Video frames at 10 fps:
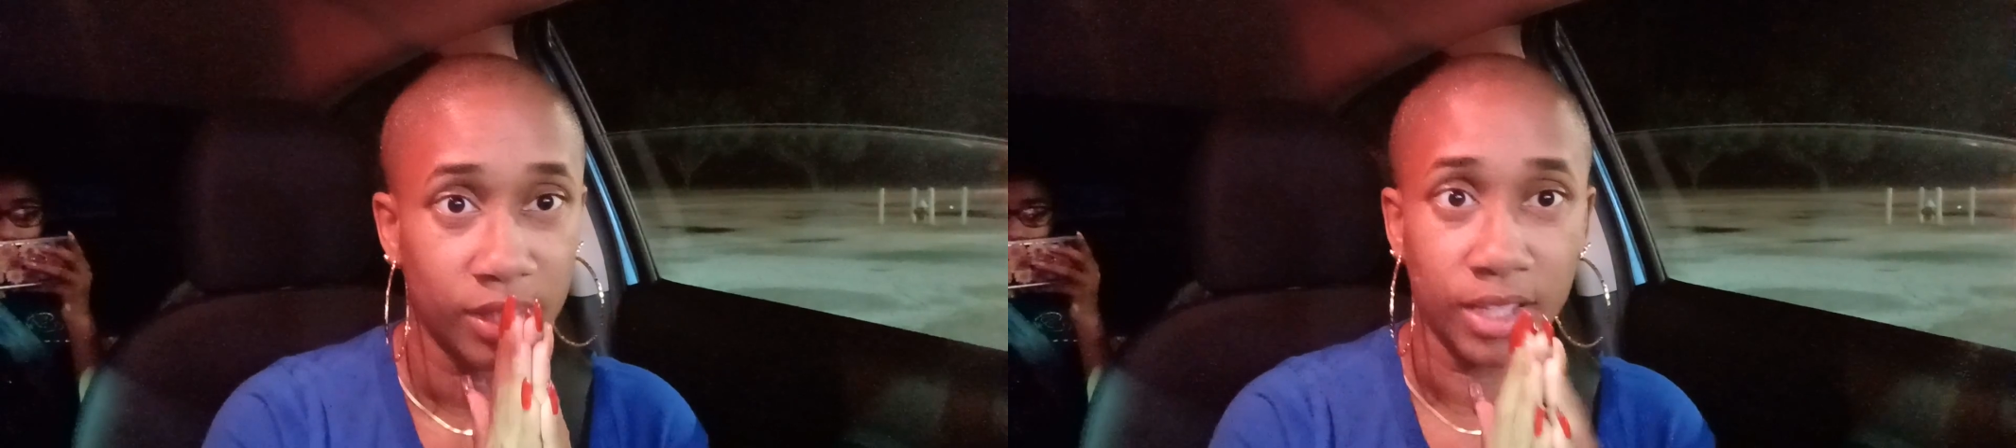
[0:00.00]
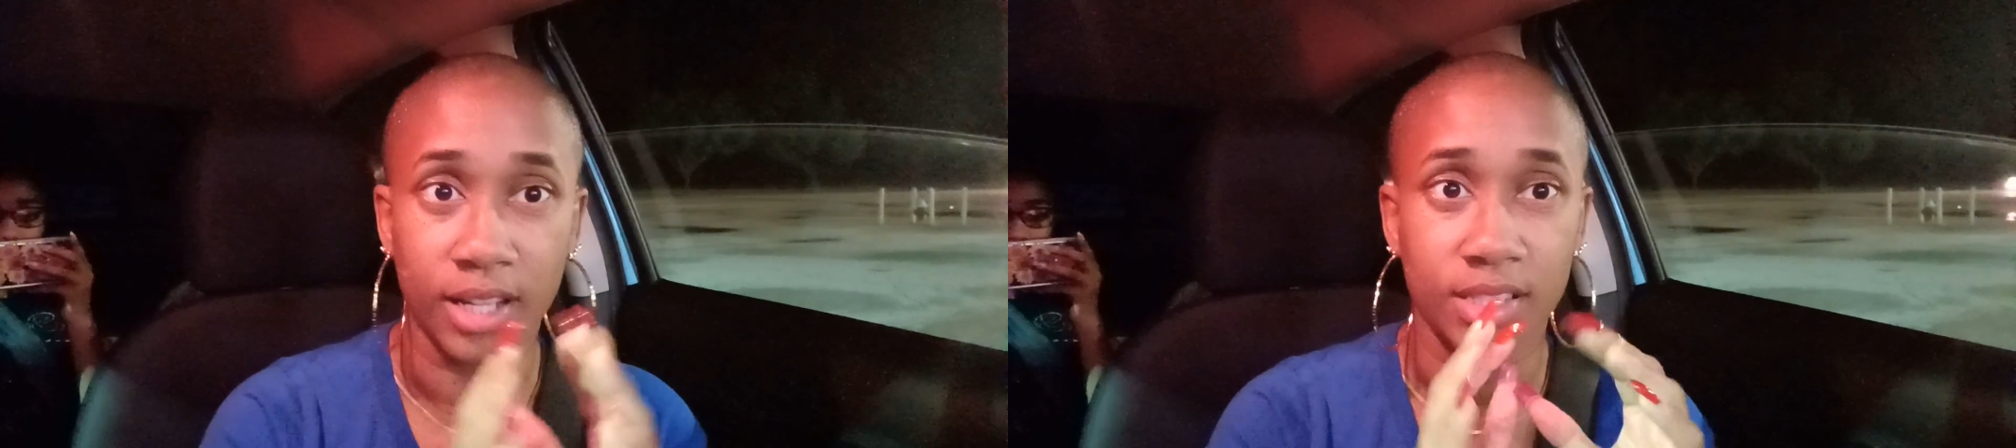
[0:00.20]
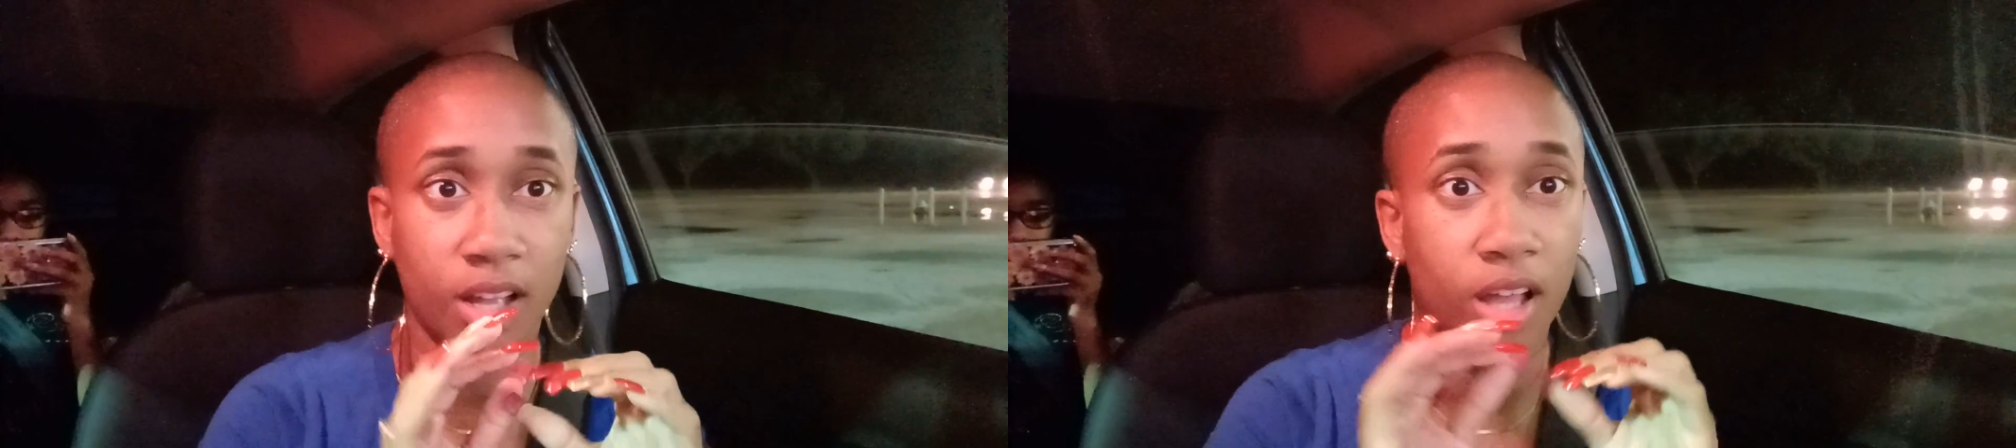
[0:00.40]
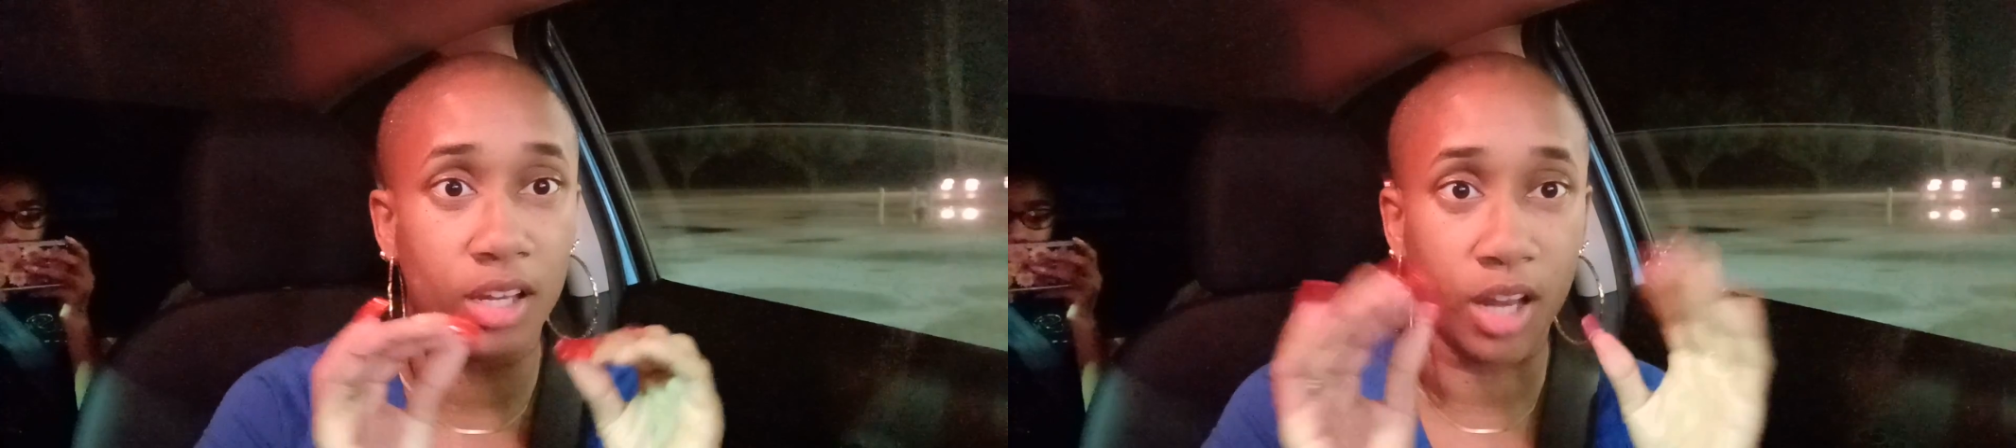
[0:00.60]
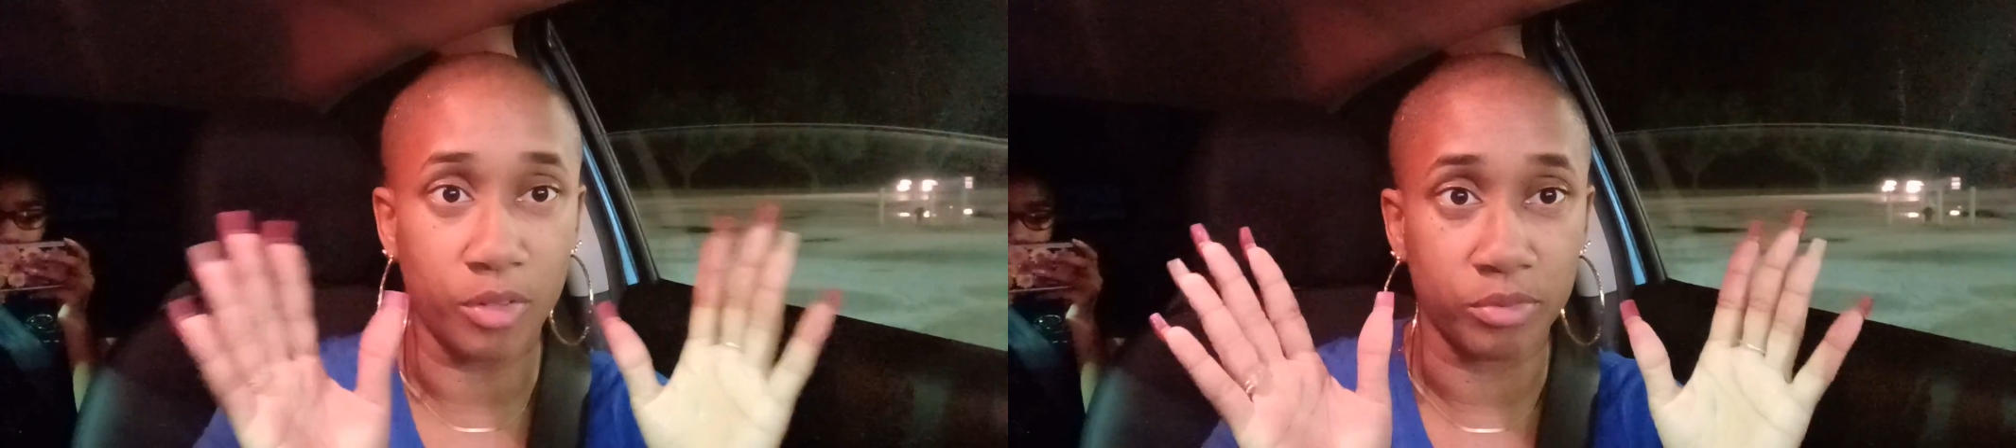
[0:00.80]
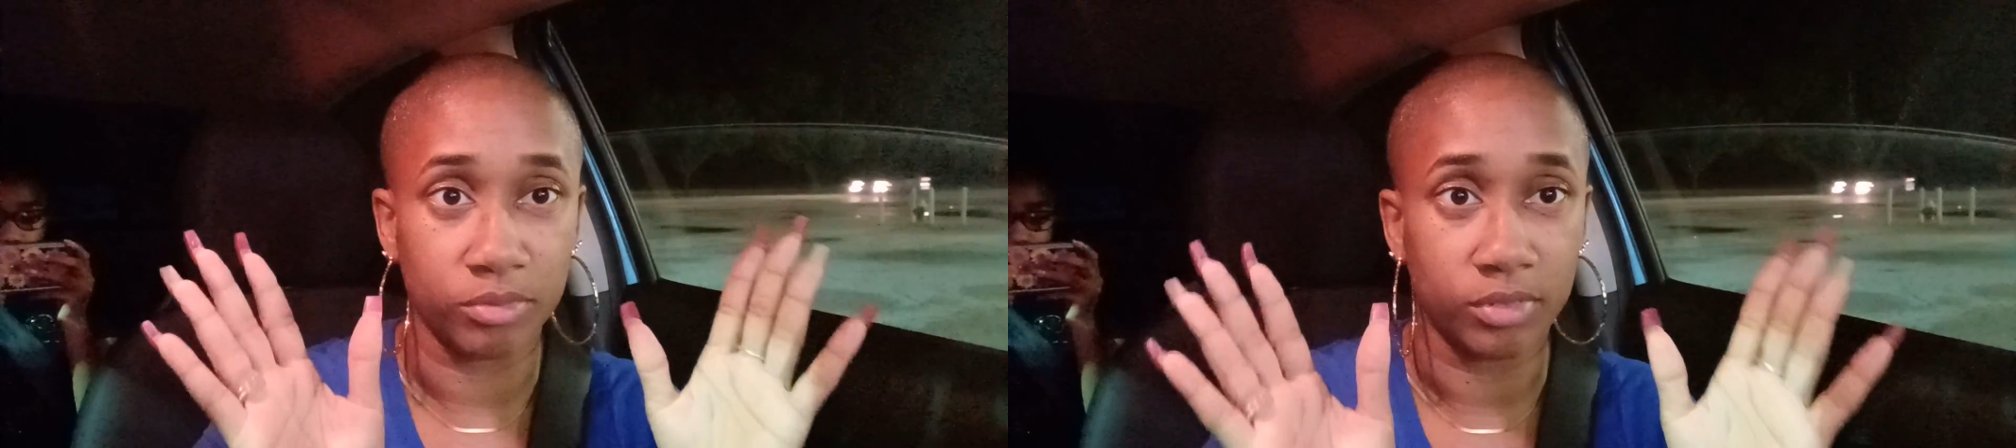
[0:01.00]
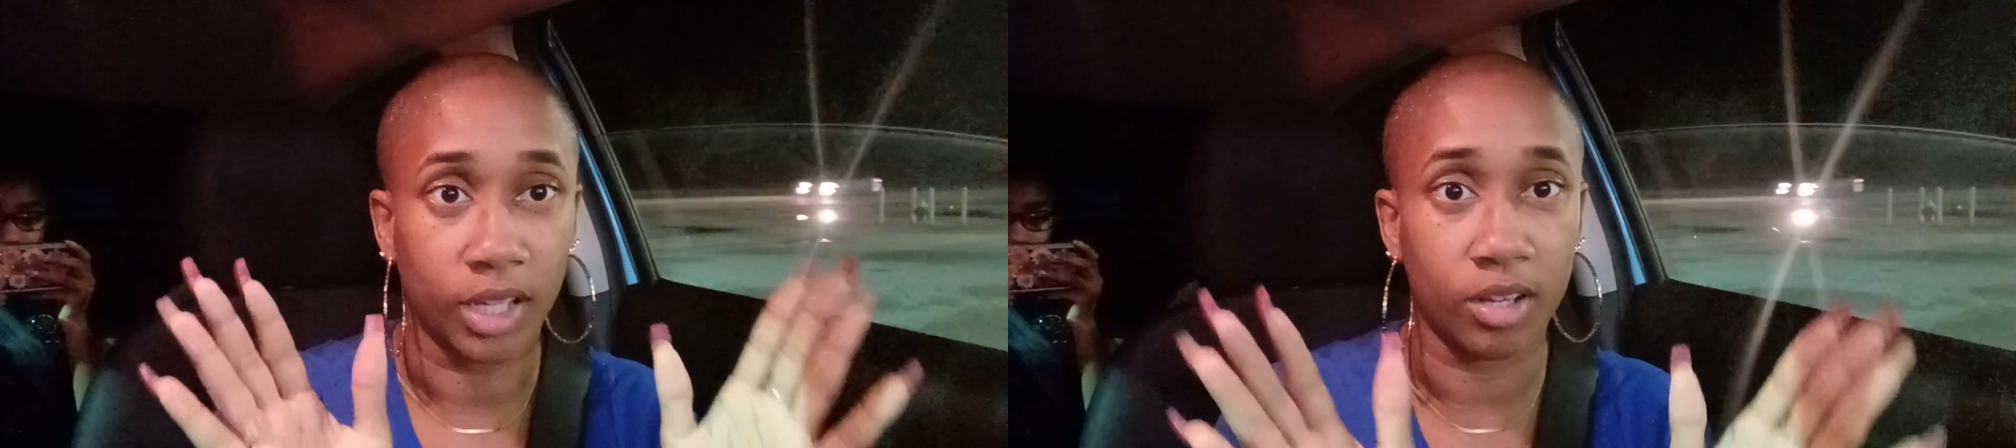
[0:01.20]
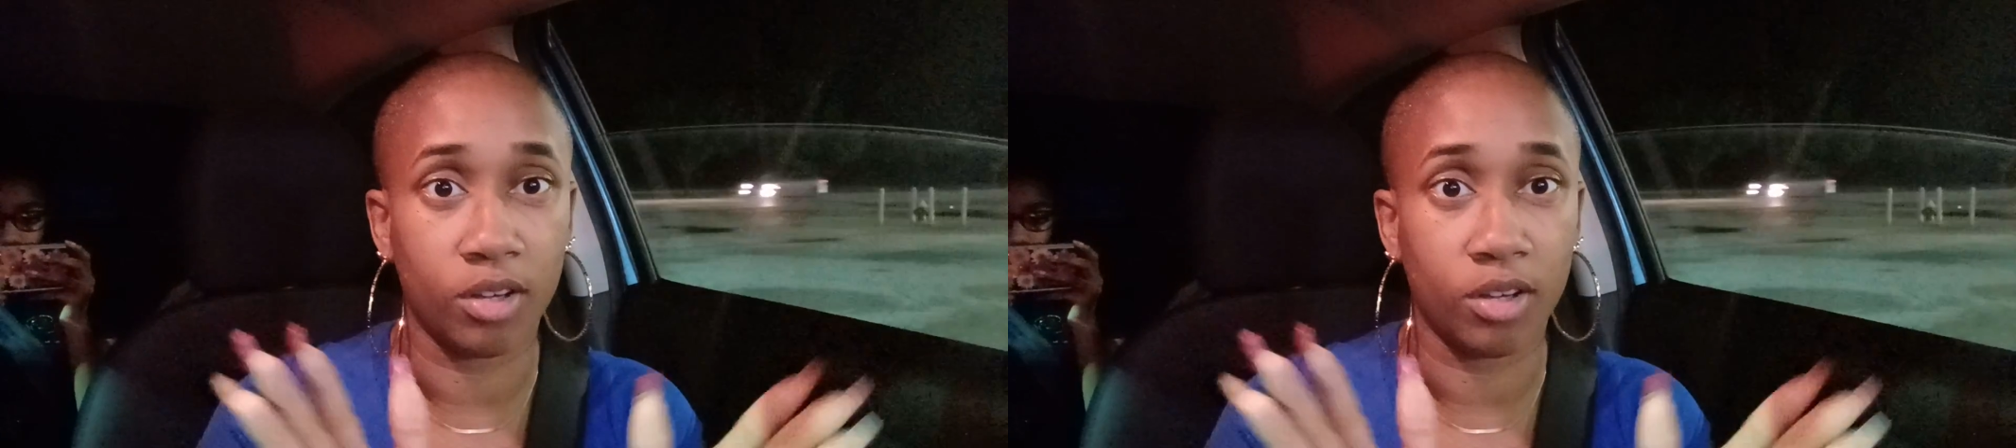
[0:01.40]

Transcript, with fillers: there's an alert that